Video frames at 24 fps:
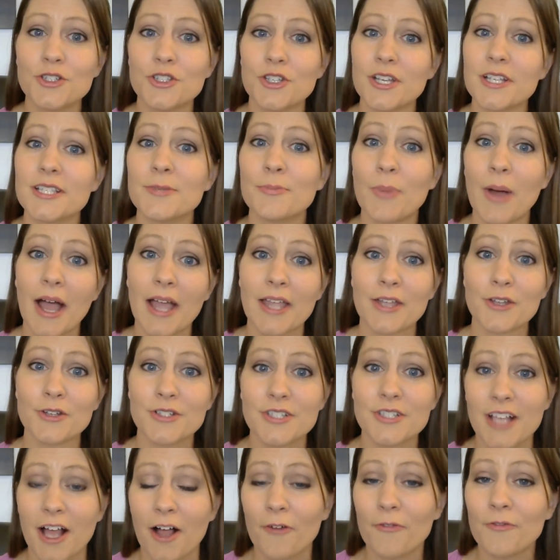just by
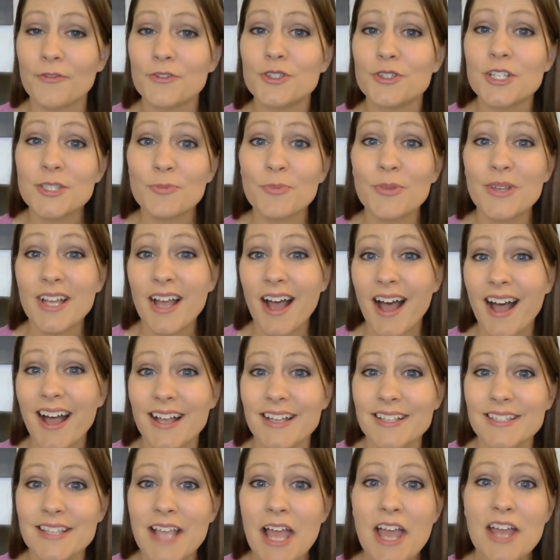yourself, just
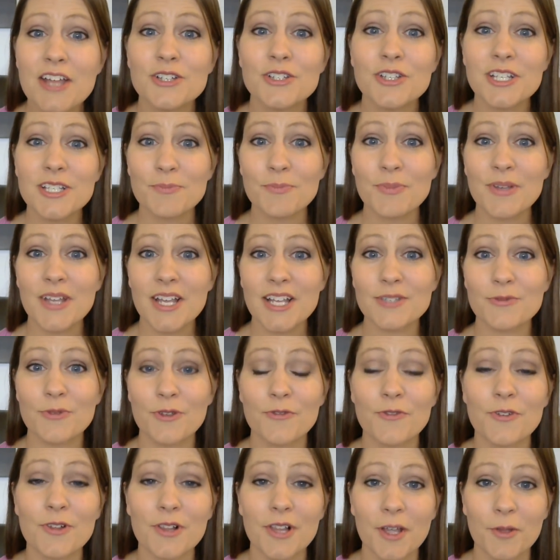because we
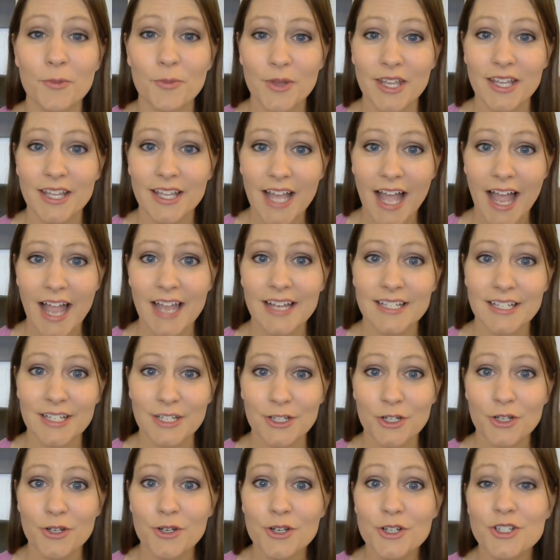feel like being kind and
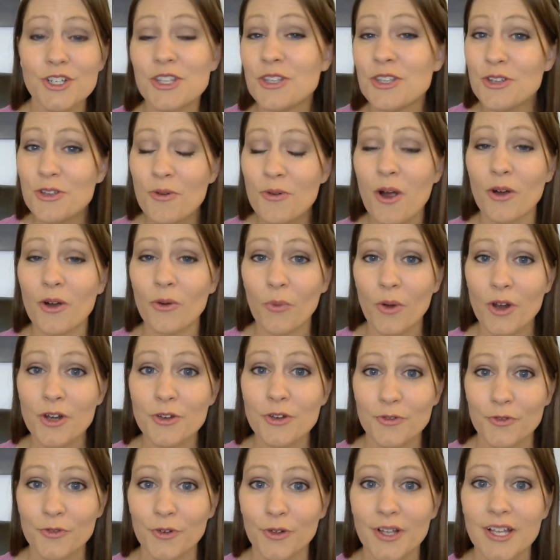encouraging, you are
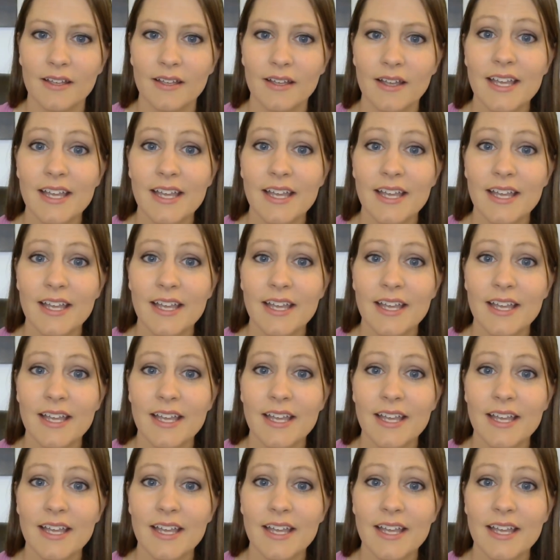wonderful.